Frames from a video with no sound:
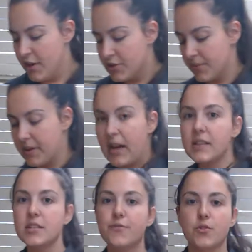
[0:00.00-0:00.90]
So
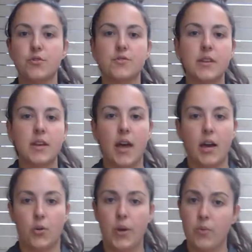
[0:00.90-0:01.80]
regardless if you're using
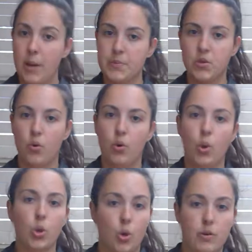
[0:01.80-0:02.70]
quick wraps
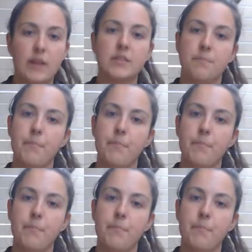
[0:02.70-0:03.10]
or long wraps,